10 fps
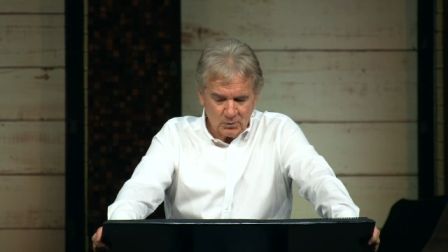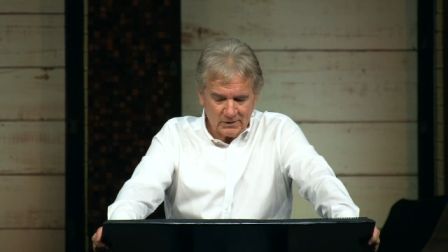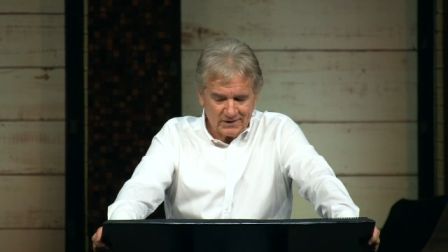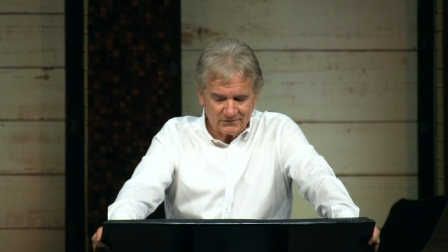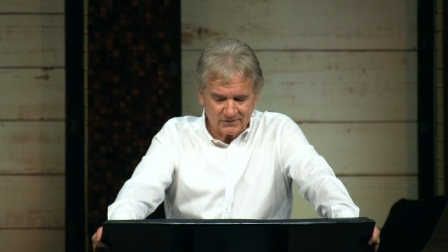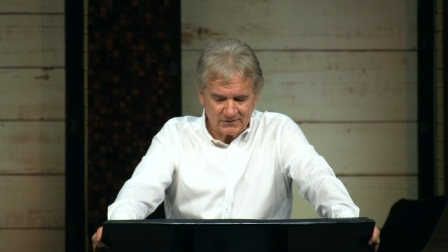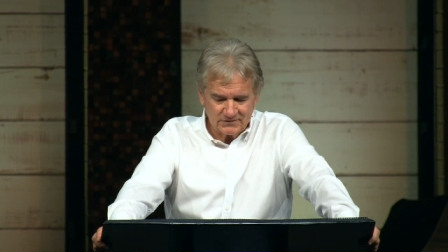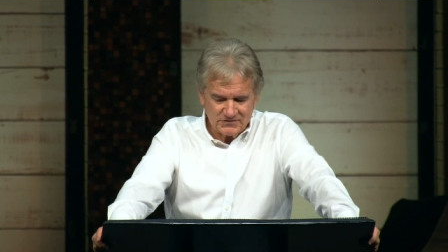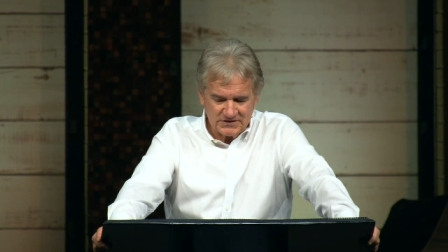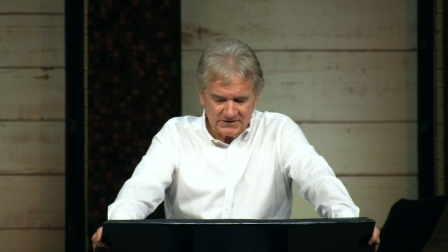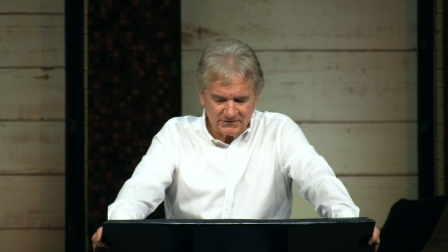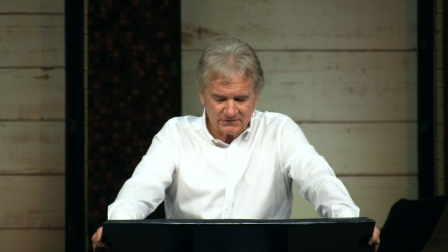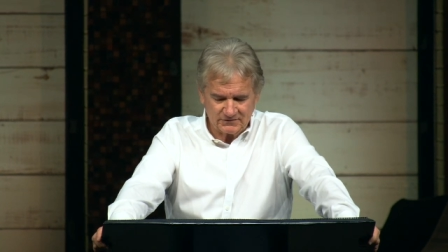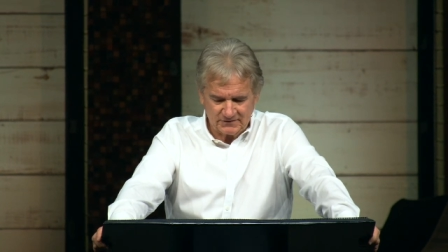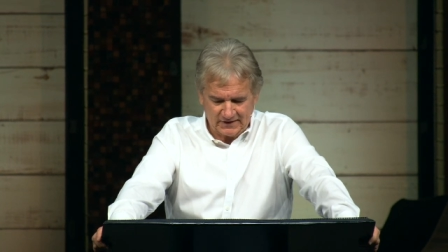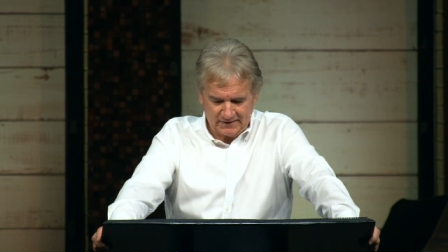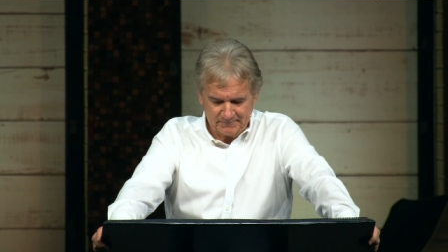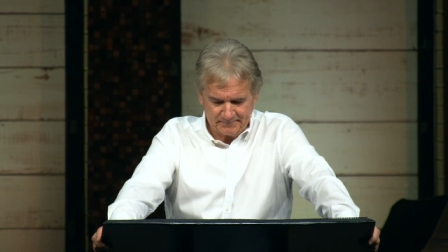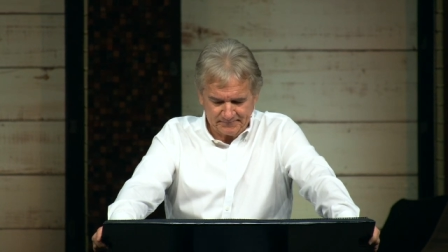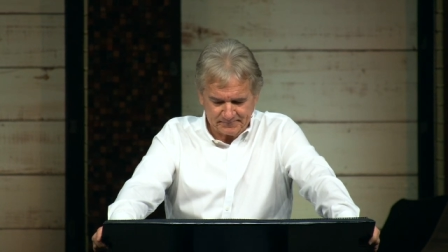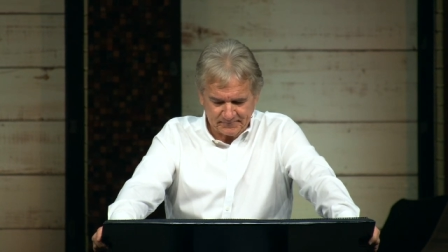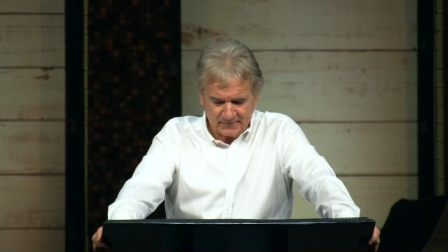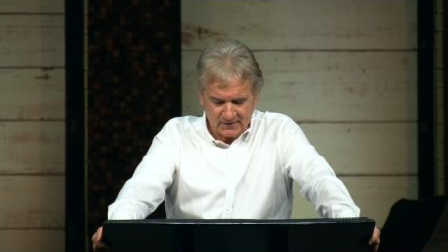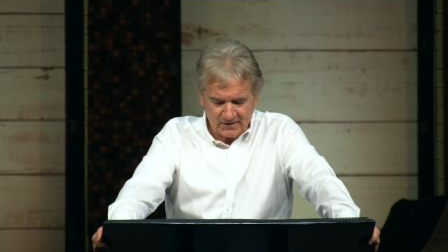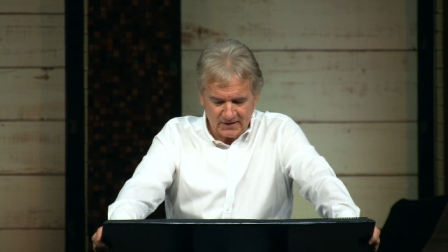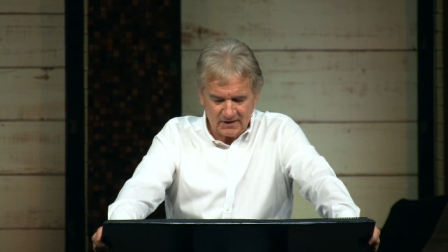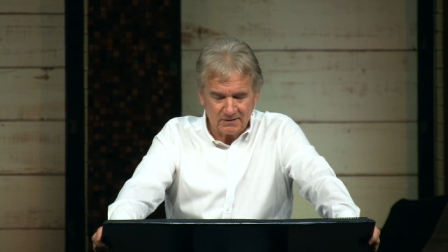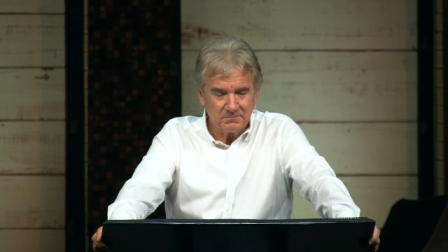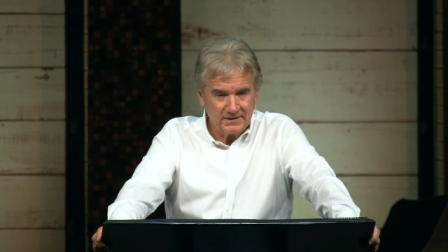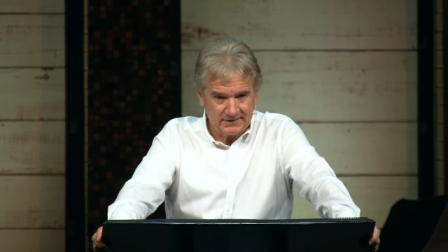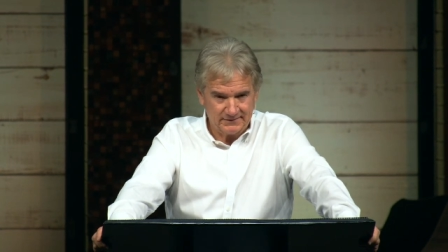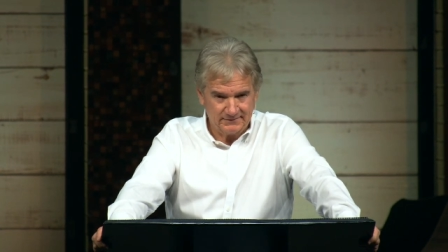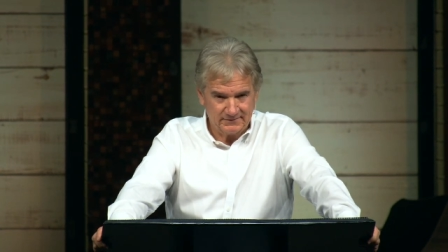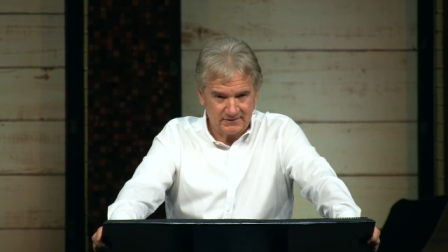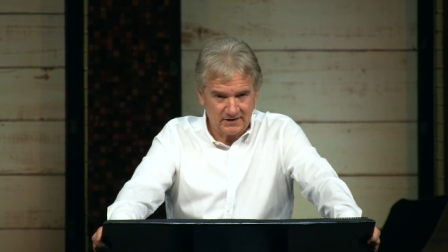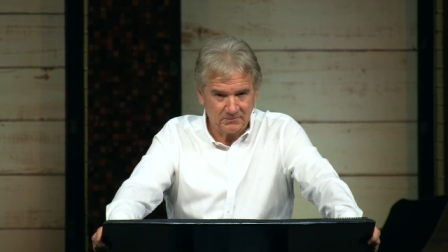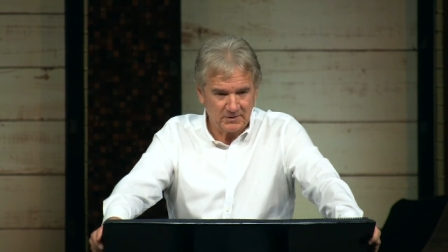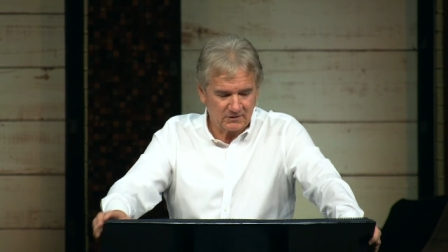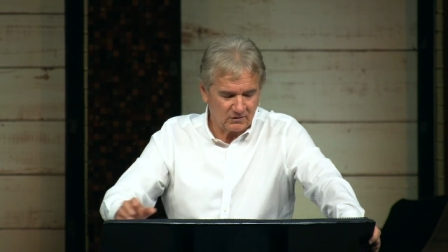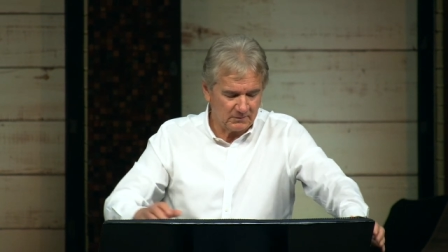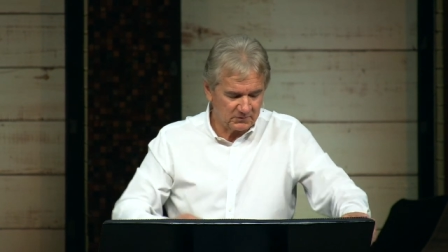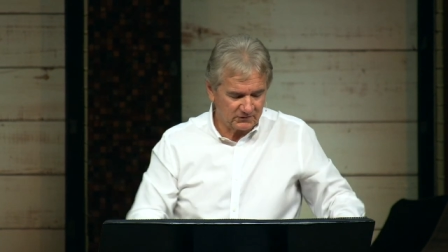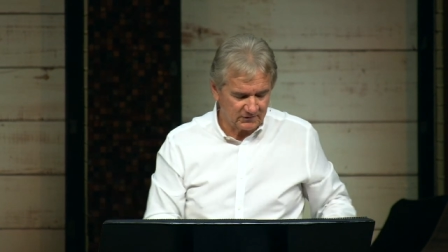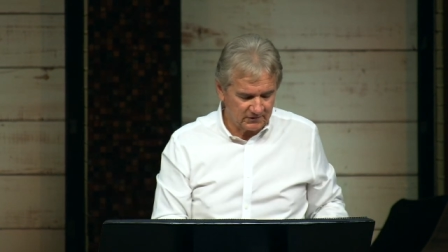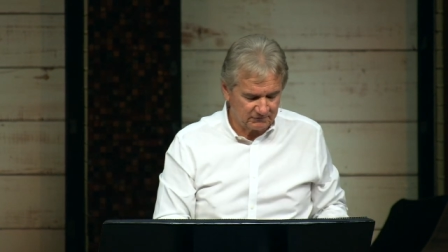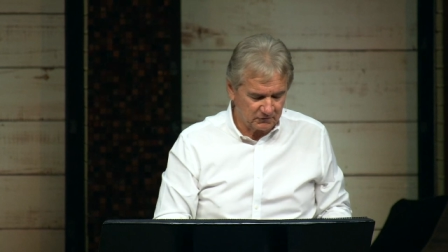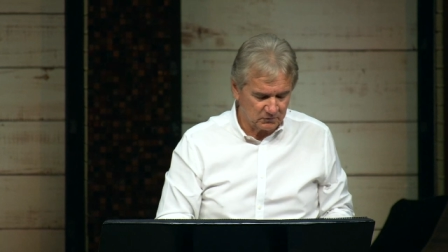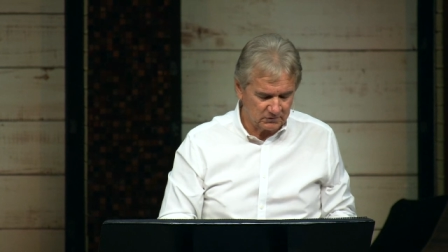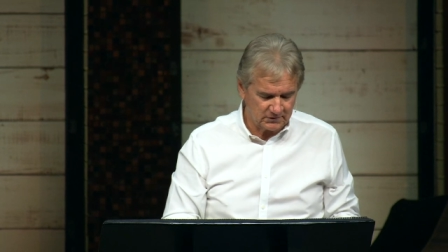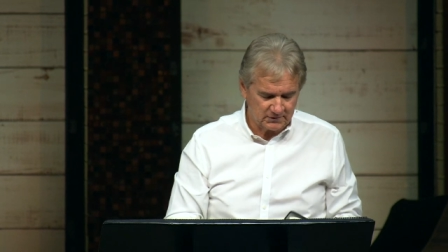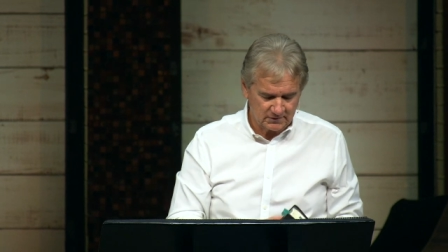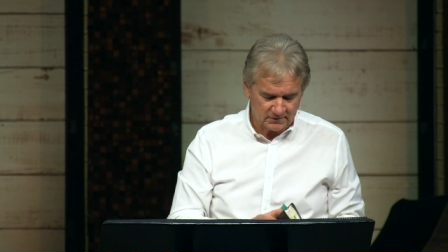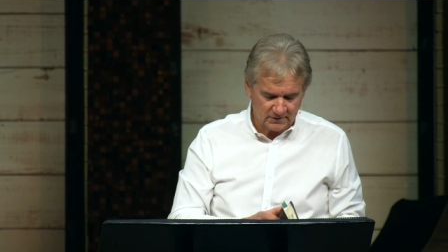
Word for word: We ask it in Jesus' name. Amen. Amen. Amen. Grab a seat if you would.